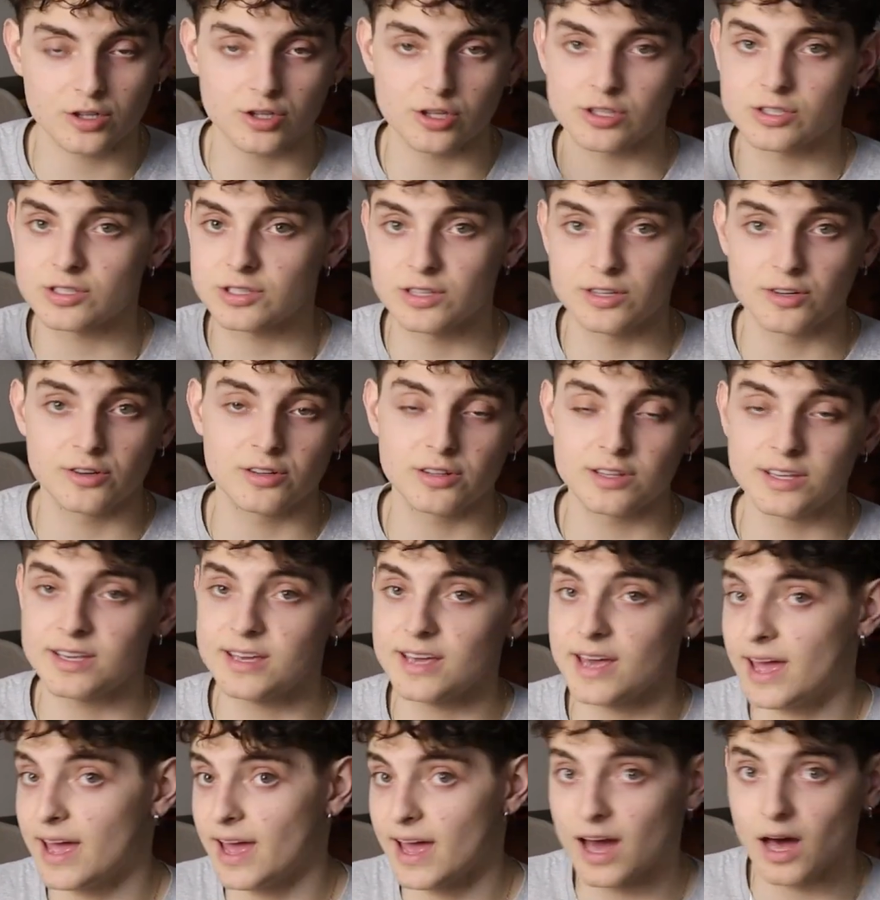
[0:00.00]
Just
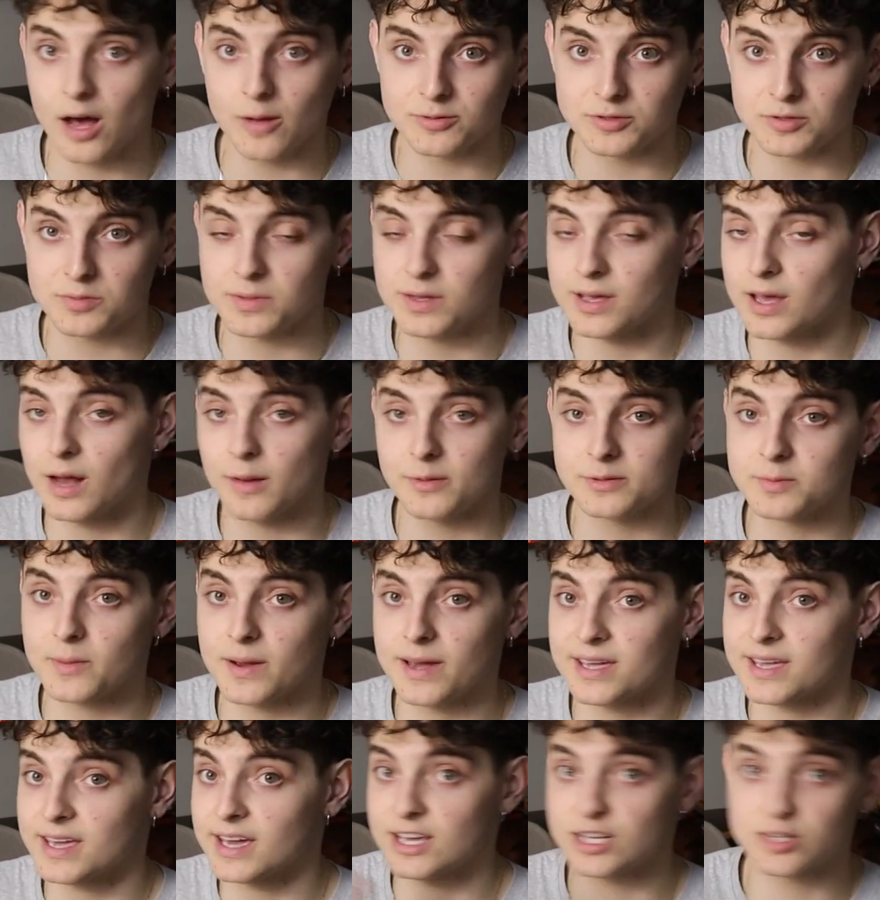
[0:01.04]
literally, it helps me, helps my
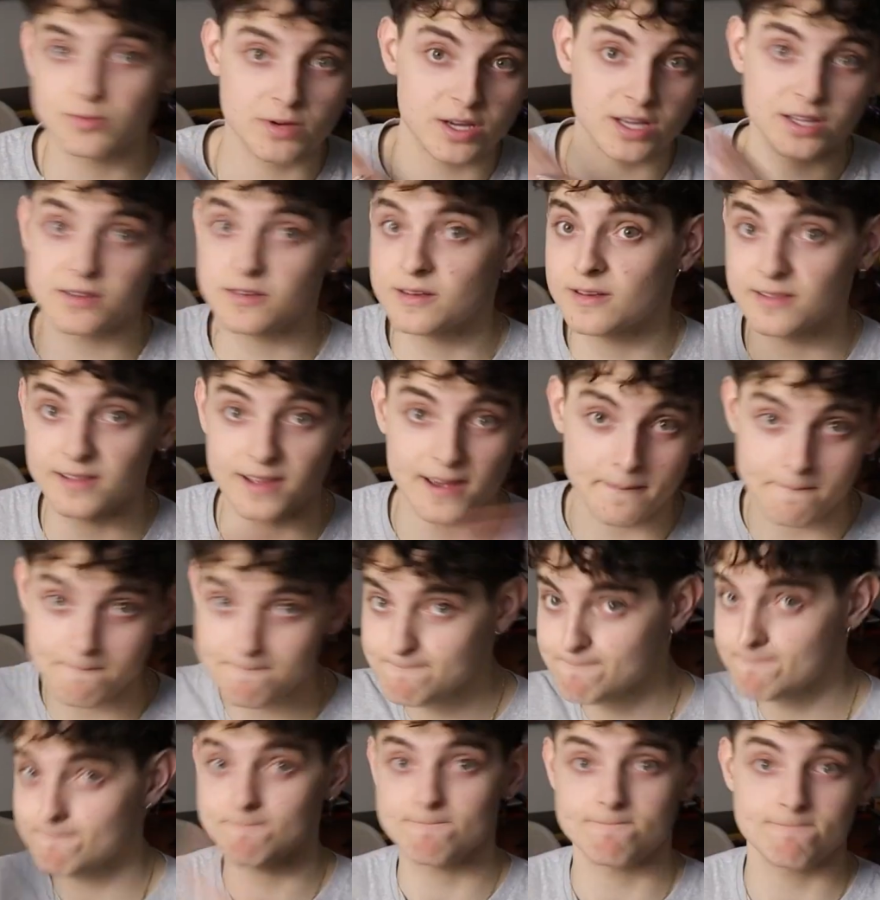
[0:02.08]
engagement. Like,
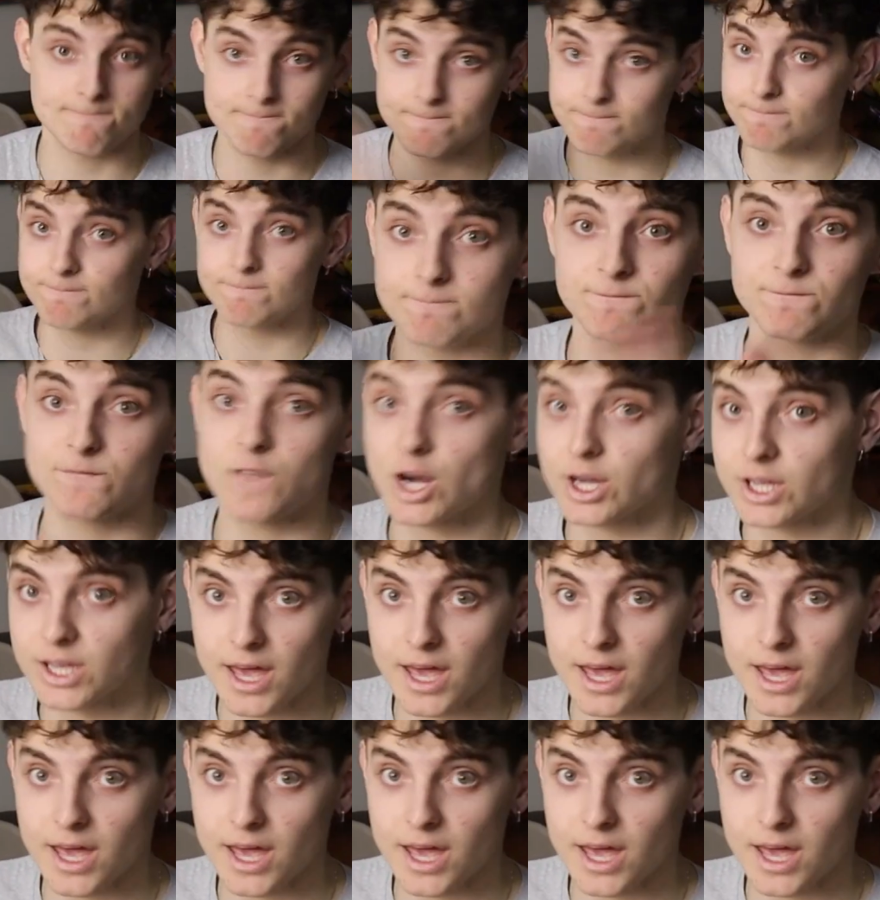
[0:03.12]
fuck